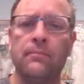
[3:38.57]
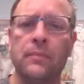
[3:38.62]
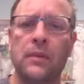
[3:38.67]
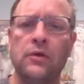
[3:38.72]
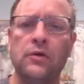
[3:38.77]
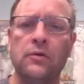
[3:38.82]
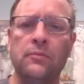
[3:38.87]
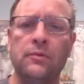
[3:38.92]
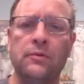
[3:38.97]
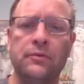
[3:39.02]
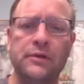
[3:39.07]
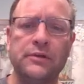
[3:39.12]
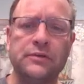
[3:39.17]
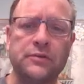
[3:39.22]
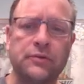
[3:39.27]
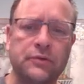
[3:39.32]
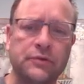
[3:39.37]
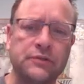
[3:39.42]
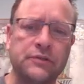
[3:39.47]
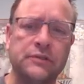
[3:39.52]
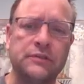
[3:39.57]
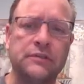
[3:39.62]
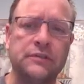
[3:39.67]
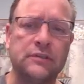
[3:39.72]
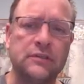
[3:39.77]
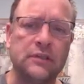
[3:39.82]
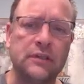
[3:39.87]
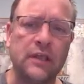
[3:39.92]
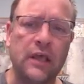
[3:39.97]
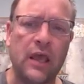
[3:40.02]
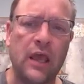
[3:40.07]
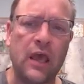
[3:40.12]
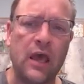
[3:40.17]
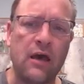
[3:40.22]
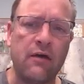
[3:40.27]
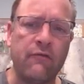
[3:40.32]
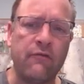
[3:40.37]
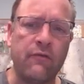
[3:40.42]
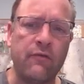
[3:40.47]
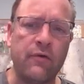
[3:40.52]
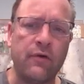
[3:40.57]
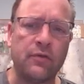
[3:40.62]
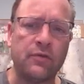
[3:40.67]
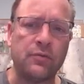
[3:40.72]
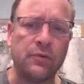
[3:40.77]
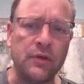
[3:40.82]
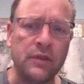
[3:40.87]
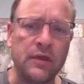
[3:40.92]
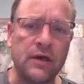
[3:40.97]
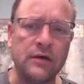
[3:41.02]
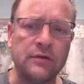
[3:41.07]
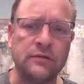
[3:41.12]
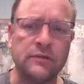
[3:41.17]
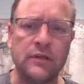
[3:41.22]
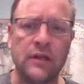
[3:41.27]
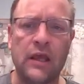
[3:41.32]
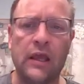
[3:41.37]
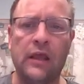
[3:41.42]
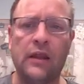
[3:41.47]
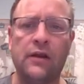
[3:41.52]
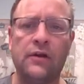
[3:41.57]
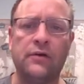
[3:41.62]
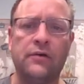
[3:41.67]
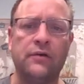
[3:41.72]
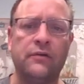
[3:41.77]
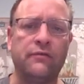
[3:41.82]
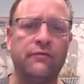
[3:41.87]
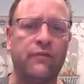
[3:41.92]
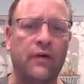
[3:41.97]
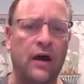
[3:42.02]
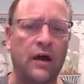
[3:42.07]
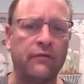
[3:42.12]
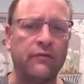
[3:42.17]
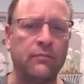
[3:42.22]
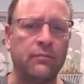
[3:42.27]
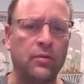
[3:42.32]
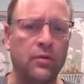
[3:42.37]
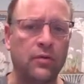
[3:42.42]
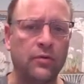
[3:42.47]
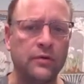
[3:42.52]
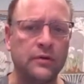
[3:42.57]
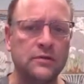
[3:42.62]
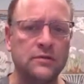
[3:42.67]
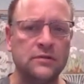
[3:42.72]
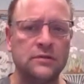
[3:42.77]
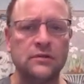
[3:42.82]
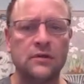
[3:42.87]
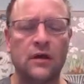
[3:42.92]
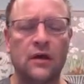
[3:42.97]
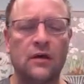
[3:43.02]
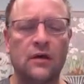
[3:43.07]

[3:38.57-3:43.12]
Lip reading: Human resources, they have 3,805 employees.